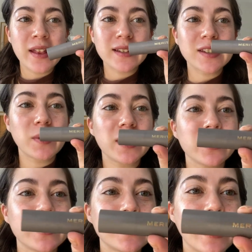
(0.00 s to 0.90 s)
This is what it
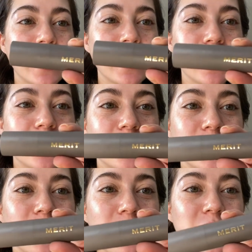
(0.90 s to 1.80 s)
looks like.
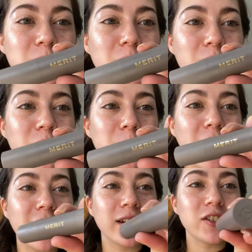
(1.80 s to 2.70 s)
It's got this beautiful
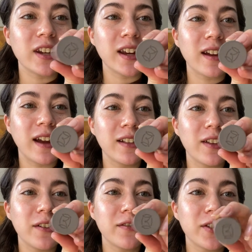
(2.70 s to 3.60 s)
packaging. I
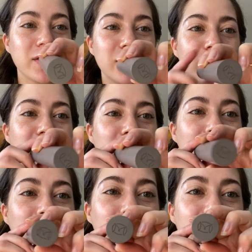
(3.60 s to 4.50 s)
love their little
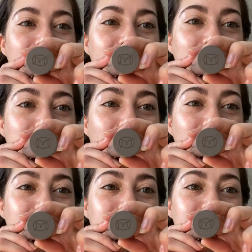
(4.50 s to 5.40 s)
logo
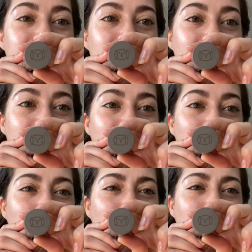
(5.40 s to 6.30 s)
embossed
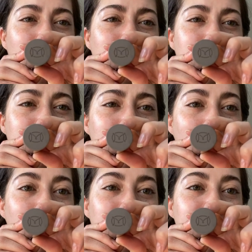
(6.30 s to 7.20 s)
or
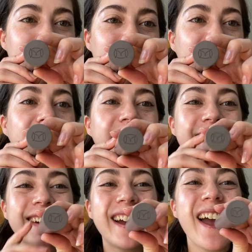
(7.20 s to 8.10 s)
debossed
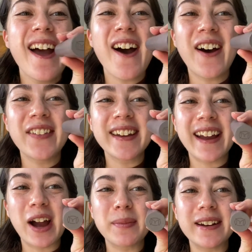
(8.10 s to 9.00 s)
on the
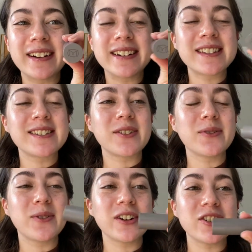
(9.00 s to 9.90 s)
cap here. It's so
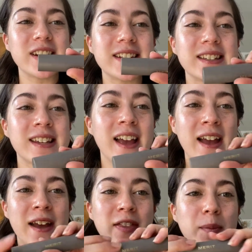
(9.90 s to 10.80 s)
gorgeous.
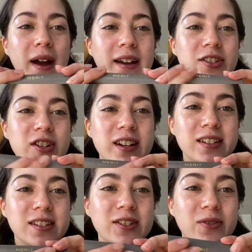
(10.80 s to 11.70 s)
The packaging
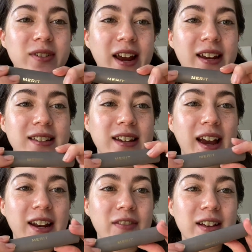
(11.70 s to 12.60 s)
is so nice and
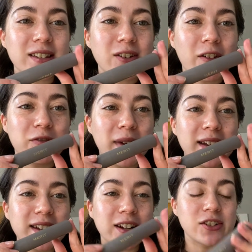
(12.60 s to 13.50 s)
kind of that soft
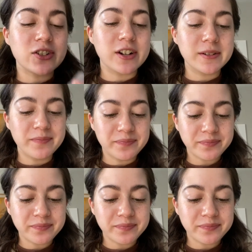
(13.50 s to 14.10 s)
matte texture.